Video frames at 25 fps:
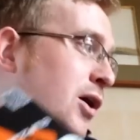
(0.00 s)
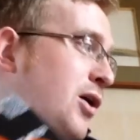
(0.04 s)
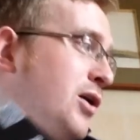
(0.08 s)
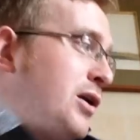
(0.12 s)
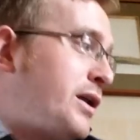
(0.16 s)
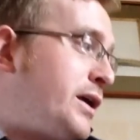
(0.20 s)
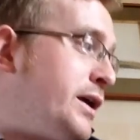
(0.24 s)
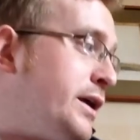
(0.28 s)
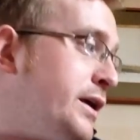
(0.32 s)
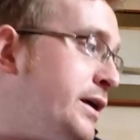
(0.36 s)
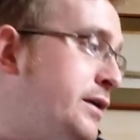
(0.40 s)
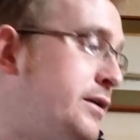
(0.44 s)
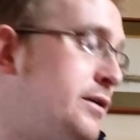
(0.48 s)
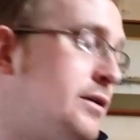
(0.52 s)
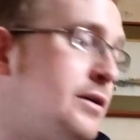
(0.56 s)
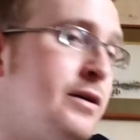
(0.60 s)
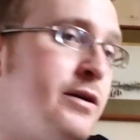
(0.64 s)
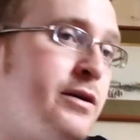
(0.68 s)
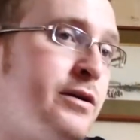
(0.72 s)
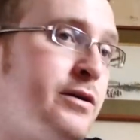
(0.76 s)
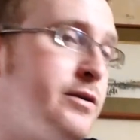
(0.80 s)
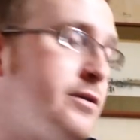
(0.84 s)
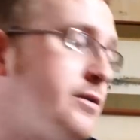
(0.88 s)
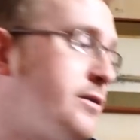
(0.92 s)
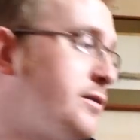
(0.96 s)
Ollie
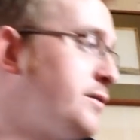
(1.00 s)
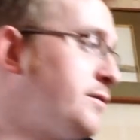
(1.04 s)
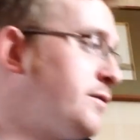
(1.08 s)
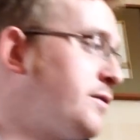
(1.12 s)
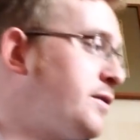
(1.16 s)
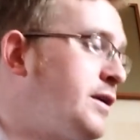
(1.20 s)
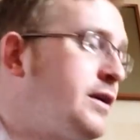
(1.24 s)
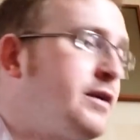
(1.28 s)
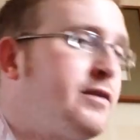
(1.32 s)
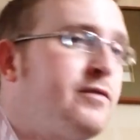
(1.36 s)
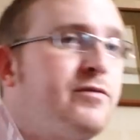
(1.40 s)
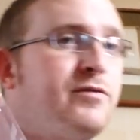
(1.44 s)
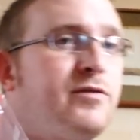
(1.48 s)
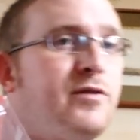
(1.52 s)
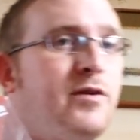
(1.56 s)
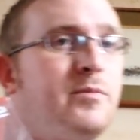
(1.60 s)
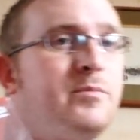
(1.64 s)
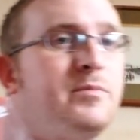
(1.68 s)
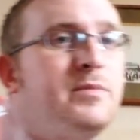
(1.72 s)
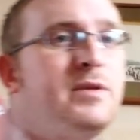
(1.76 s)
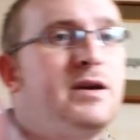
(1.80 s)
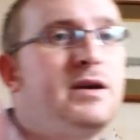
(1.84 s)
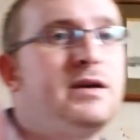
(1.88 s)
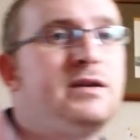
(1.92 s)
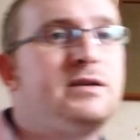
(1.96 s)
thing
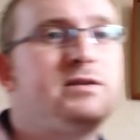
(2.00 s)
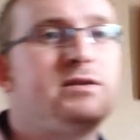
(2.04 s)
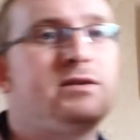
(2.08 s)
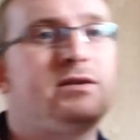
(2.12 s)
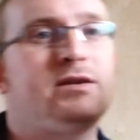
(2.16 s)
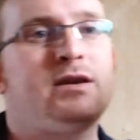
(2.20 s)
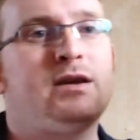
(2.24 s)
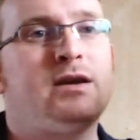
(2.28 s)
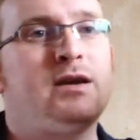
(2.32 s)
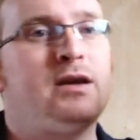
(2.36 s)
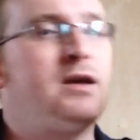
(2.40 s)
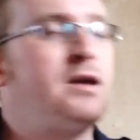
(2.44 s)
from this,